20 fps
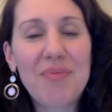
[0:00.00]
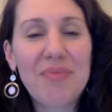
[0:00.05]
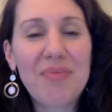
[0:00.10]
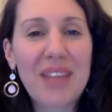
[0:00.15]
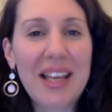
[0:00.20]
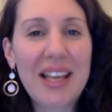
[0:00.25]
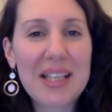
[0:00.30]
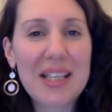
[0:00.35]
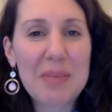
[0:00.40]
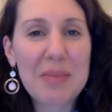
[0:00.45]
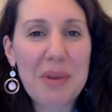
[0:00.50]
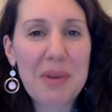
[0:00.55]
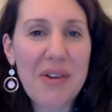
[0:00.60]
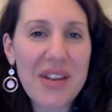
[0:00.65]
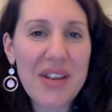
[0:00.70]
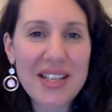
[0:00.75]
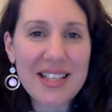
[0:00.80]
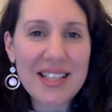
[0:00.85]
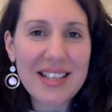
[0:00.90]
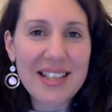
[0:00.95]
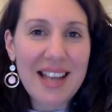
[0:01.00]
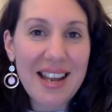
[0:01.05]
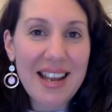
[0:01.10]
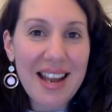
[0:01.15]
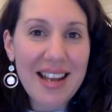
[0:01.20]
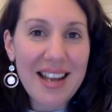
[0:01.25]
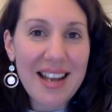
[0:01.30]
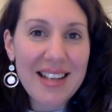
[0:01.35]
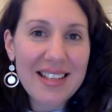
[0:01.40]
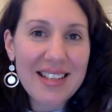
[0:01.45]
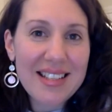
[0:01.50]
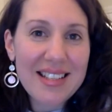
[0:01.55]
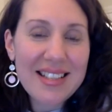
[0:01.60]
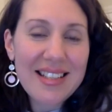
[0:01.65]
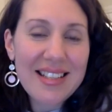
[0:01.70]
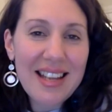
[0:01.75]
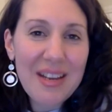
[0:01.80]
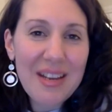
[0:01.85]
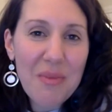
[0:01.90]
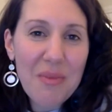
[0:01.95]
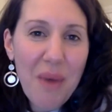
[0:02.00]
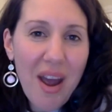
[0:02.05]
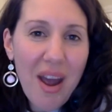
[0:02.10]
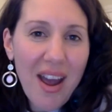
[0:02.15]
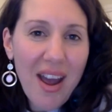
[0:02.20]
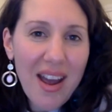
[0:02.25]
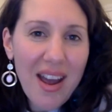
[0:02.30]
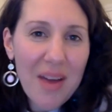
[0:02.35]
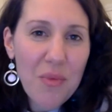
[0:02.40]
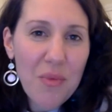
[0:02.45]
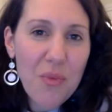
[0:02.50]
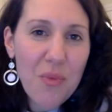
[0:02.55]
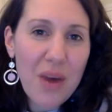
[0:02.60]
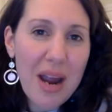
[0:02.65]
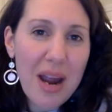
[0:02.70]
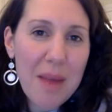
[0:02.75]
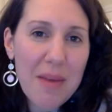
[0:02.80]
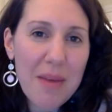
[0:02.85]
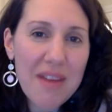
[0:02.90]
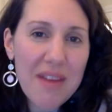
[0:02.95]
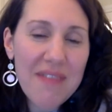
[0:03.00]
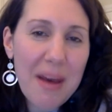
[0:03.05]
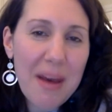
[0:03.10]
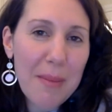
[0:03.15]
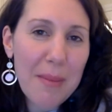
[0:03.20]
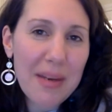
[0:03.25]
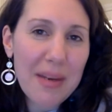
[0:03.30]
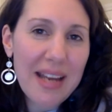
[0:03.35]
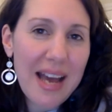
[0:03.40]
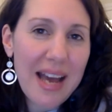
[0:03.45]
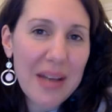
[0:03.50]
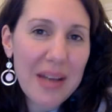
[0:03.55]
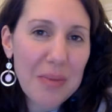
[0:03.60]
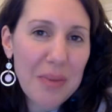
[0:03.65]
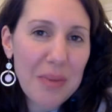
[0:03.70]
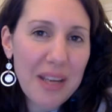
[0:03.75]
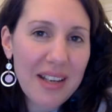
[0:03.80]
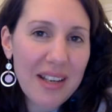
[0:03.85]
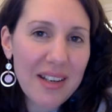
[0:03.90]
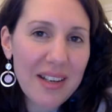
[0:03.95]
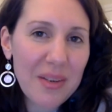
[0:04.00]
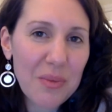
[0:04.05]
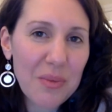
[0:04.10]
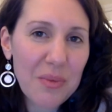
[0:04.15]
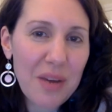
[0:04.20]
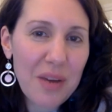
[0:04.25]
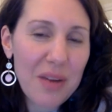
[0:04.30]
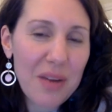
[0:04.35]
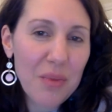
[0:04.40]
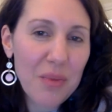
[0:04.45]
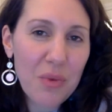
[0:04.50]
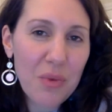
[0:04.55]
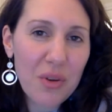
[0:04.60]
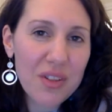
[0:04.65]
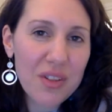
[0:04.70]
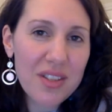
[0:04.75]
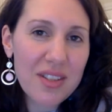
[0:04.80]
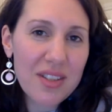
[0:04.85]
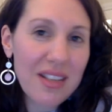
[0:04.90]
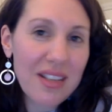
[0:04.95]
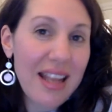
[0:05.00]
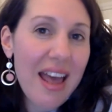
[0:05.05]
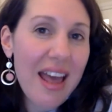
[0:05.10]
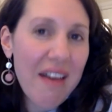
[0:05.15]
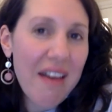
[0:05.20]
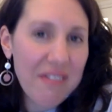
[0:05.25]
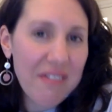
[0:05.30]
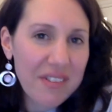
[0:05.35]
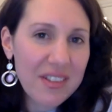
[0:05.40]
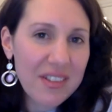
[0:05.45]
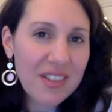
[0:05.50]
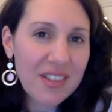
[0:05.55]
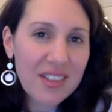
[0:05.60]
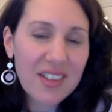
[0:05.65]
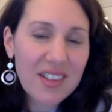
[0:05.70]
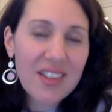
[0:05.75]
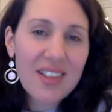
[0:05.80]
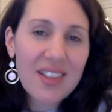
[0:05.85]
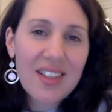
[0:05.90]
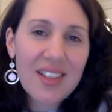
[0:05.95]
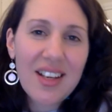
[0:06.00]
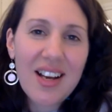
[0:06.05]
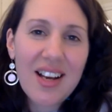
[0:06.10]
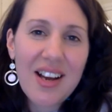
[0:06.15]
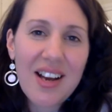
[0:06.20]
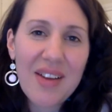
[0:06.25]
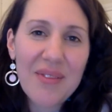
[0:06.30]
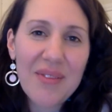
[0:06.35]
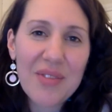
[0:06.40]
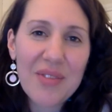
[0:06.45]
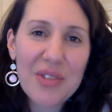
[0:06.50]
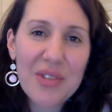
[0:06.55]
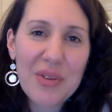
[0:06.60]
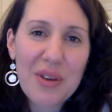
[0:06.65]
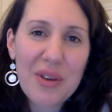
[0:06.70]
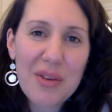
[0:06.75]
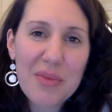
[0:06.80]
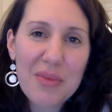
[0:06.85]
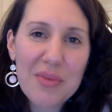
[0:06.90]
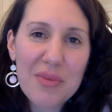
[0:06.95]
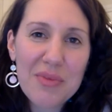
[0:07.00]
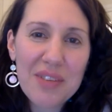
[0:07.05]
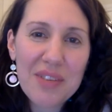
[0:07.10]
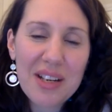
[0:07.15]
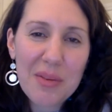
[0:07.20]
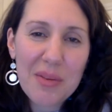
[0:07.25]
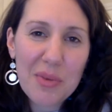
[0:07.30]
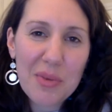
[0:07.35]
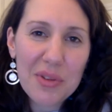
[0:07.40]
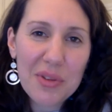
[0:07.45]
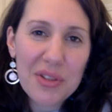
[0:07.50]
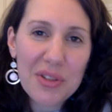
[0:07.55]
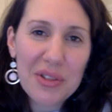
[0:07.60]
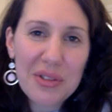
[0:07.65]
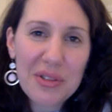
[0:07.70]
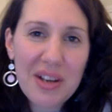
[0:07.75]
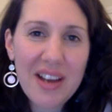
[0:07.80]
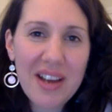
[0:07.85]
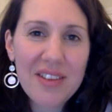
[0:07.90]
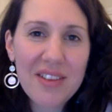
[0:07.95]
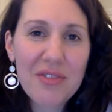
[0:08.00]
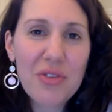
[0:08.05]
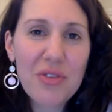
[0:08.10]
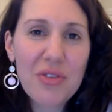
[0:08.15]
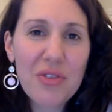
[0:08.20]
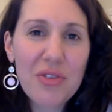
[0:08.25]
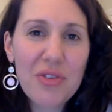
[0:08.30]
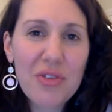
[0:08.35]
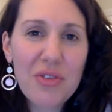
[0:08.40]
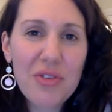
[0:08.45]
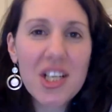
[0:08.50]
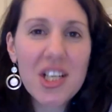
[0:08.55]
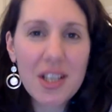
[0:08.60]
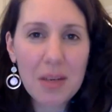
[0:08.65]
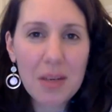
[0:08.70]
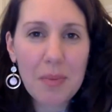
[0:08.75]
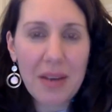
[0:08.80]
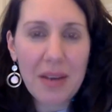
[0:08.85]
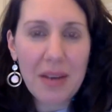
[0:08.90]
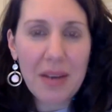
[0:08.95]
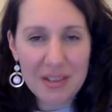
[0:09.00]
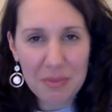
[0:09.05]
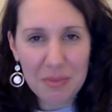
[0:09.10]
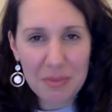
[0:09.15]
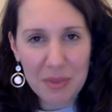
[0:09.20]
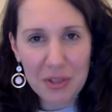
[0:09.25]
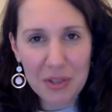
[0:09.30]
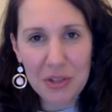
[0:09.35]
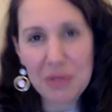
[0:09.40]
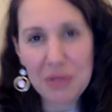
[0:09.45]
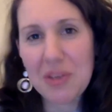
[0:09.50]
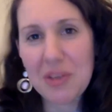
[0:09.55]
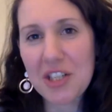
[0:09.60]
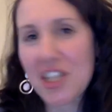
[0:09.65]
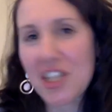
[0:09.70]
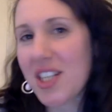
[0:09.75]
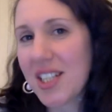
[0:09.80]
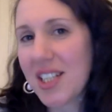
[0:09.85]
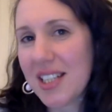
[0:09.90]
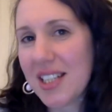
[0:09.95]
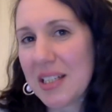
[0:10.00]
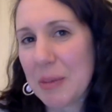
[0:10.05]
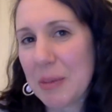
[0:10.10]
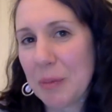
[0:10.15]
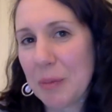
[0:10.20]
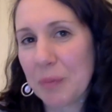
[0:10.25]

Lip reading: experiences and see where my family had been and what's left. So I really wanted to kind of not rush it, but do it justice.